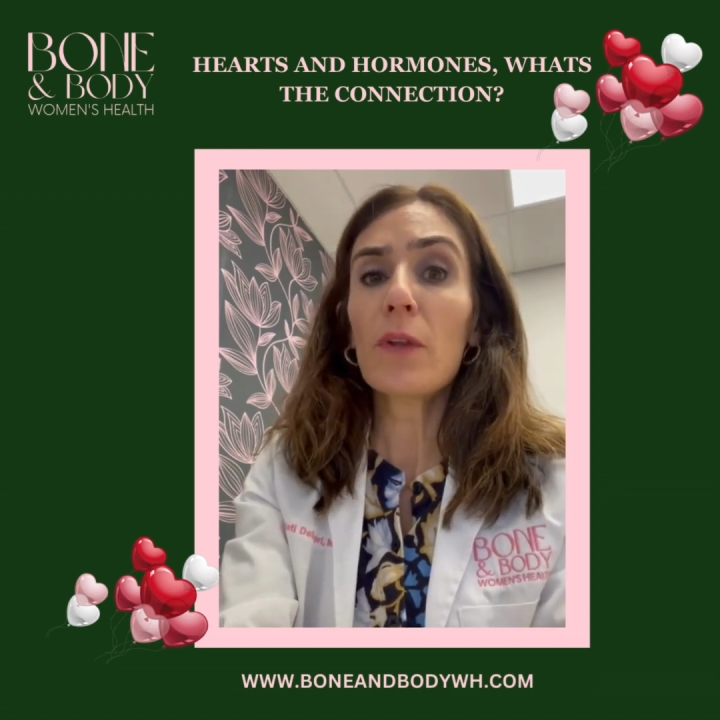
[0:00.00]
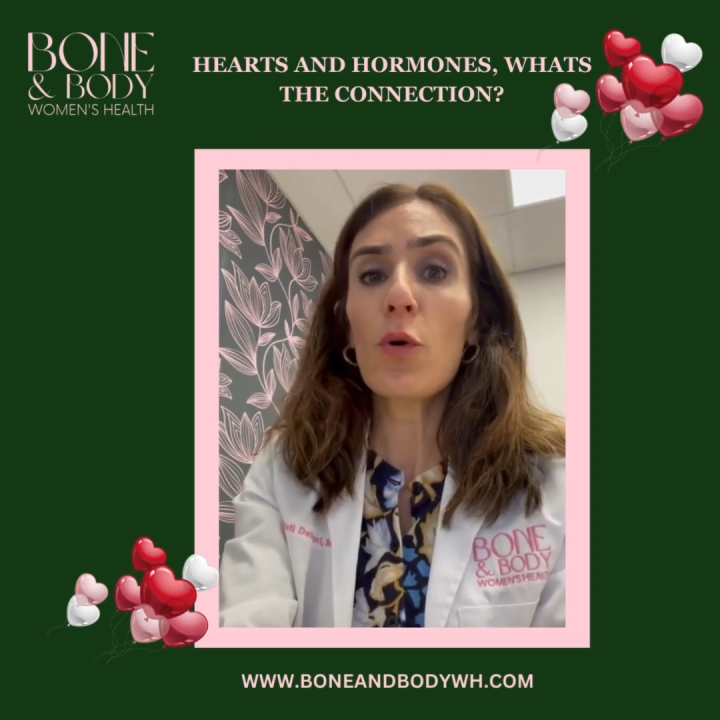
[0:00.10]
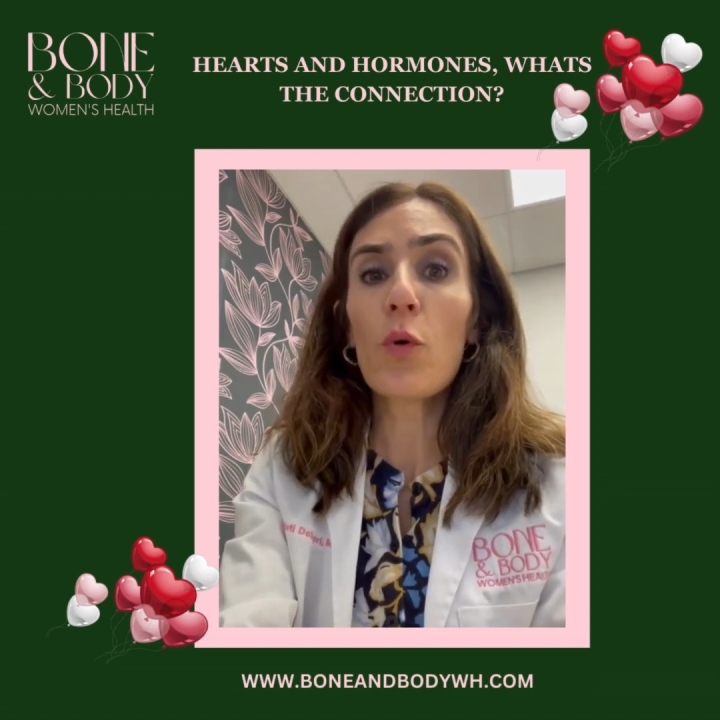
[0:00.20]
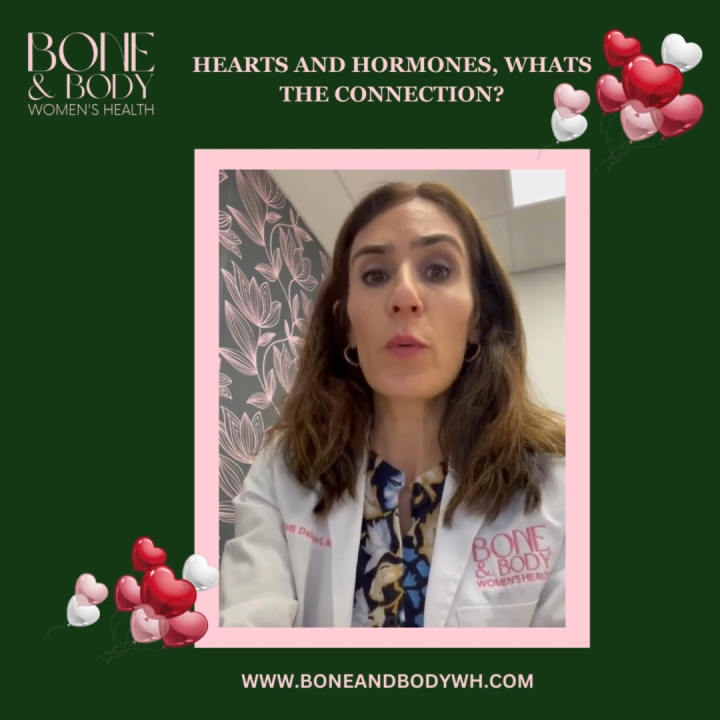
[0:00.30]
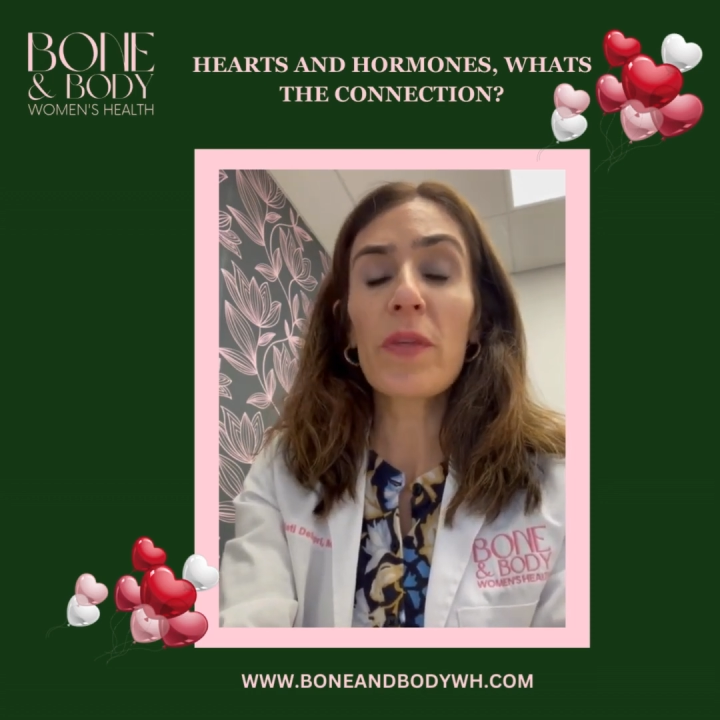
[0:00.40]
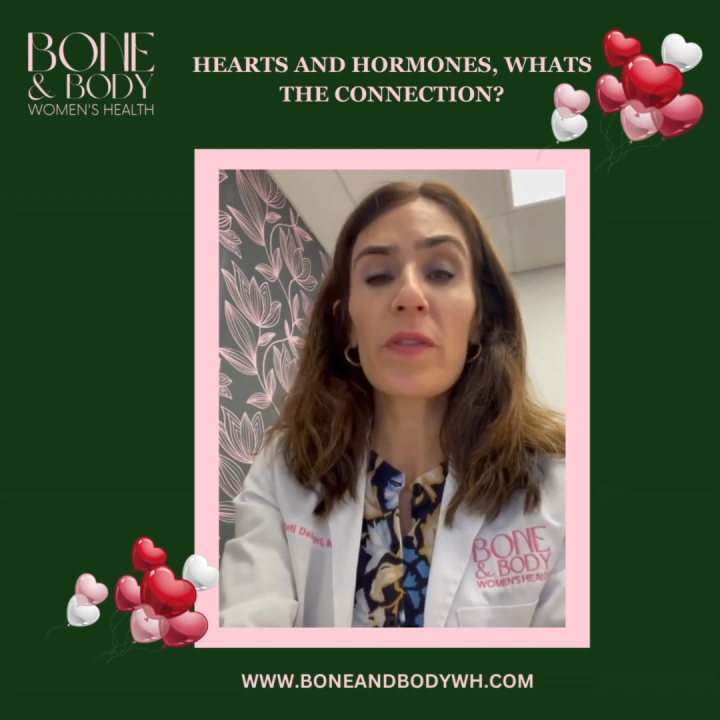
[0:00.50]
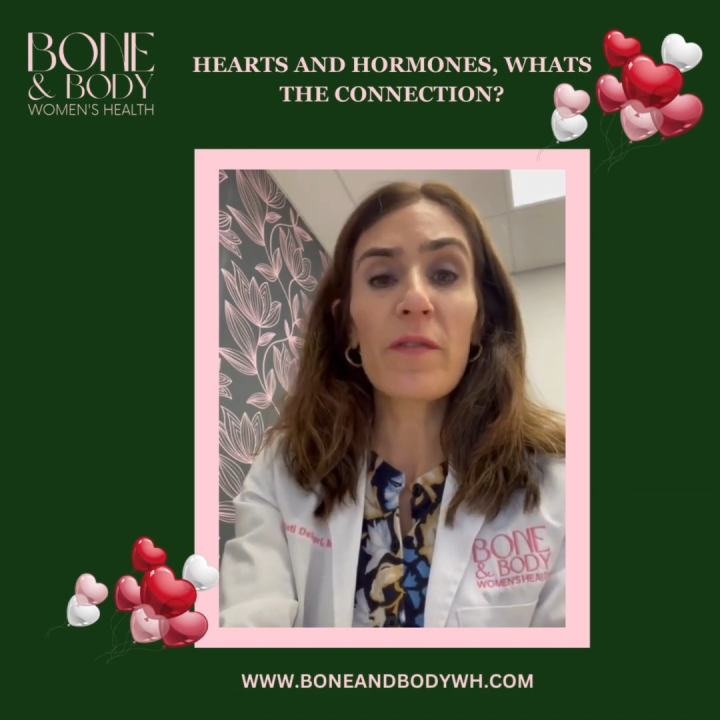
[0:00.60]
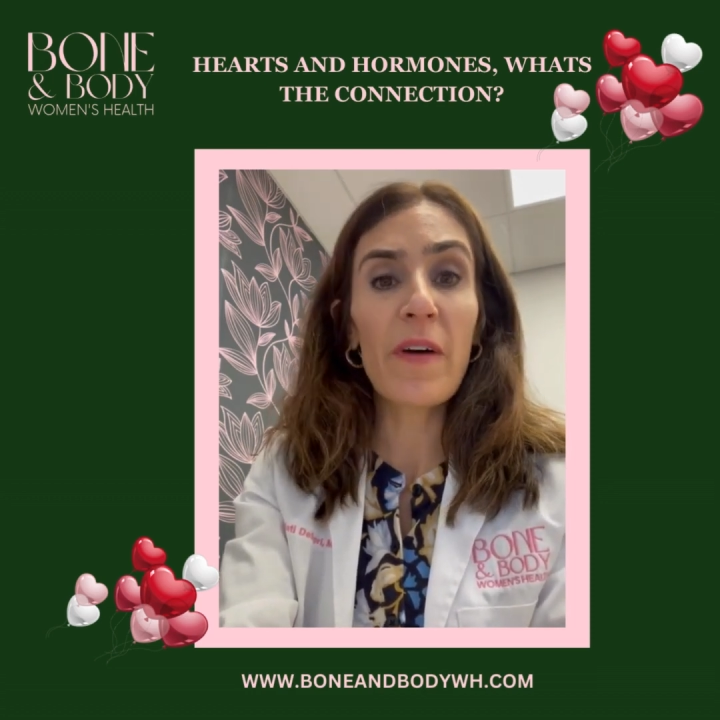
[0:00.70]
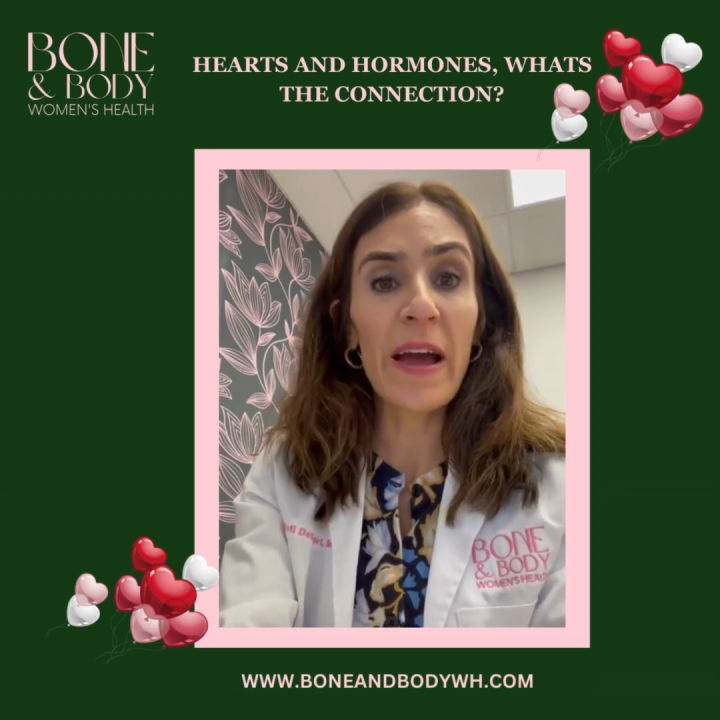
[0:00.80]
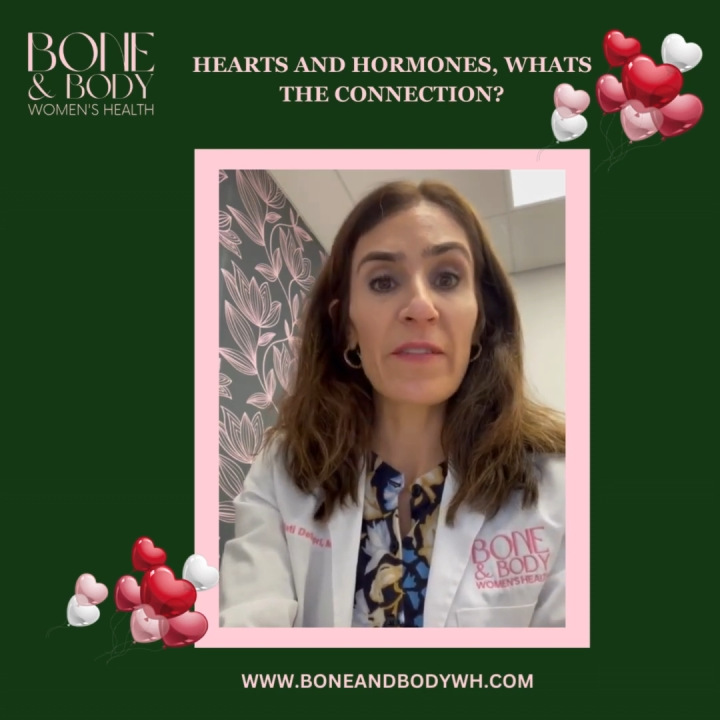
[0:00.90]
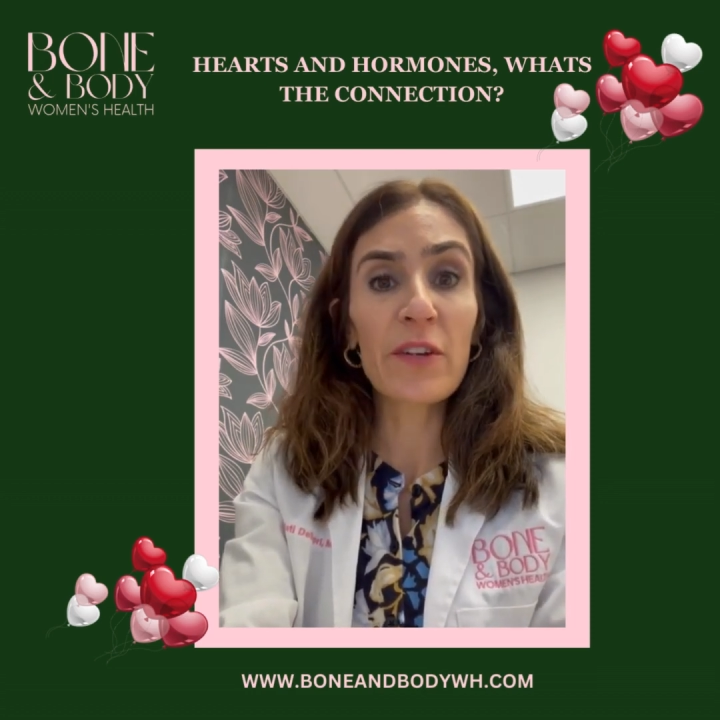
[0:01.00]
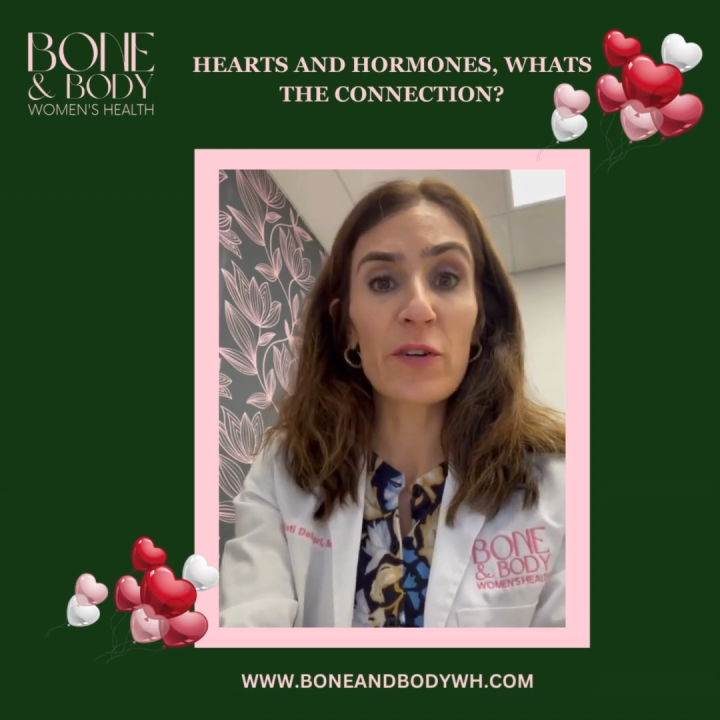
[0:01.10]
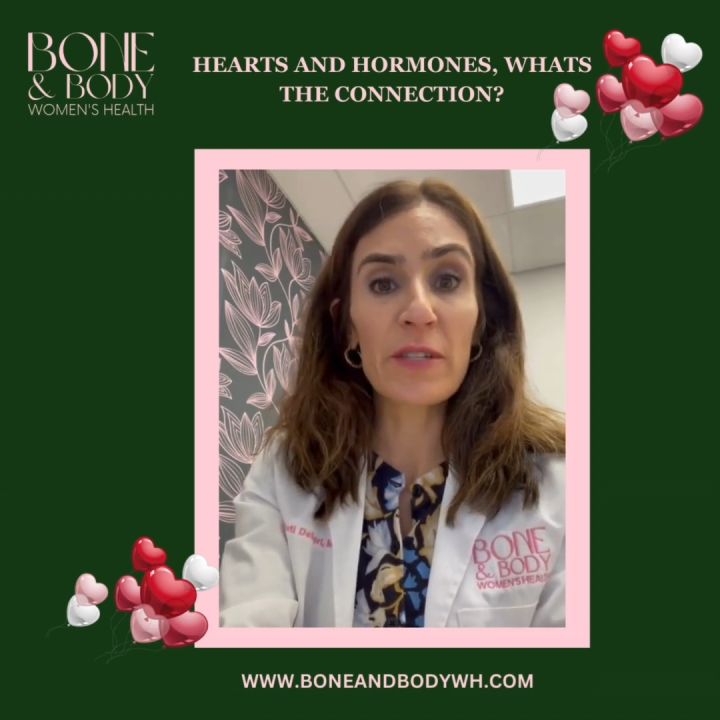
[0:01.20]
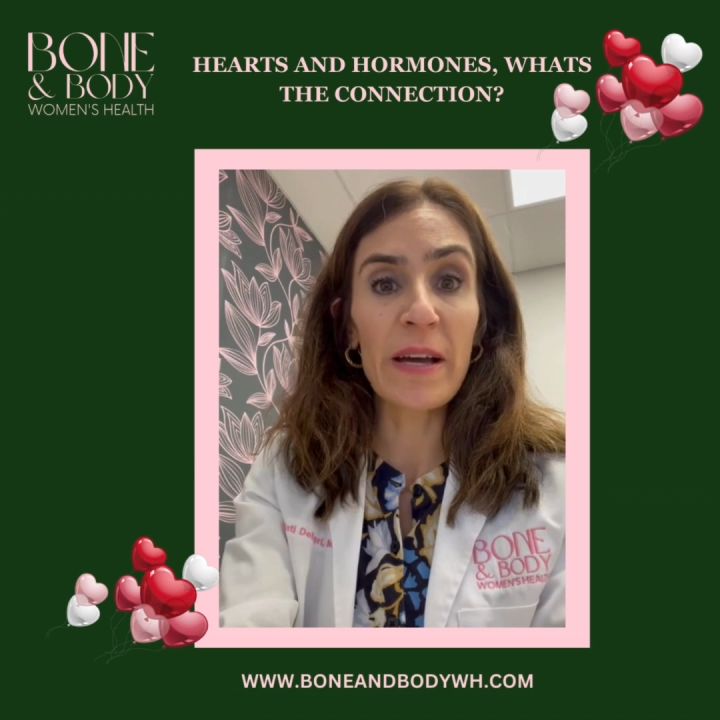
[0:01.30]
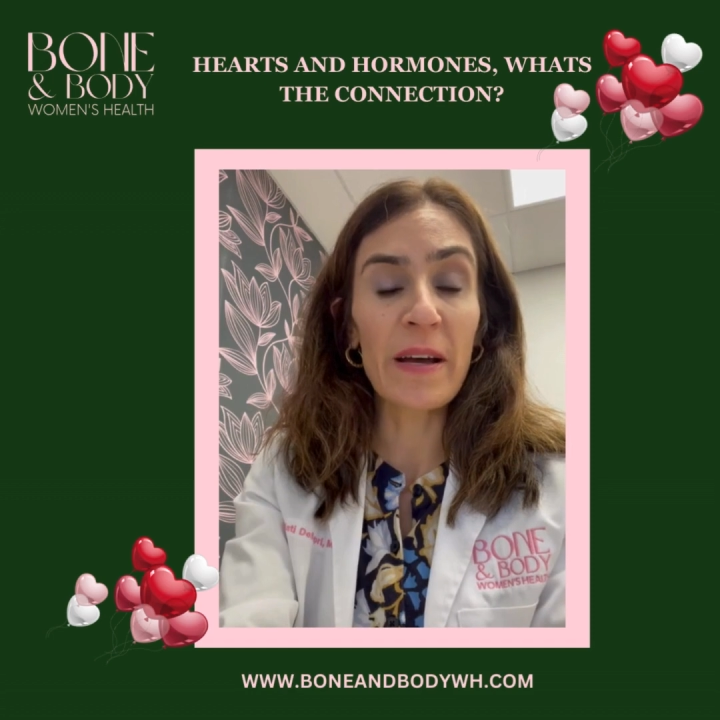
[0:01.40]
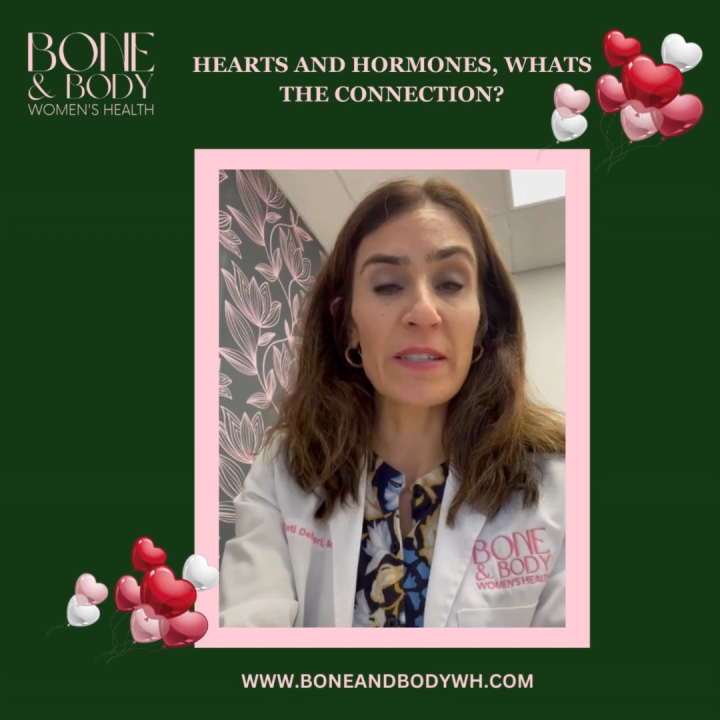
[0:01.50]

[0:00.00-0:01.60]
or within the 5 years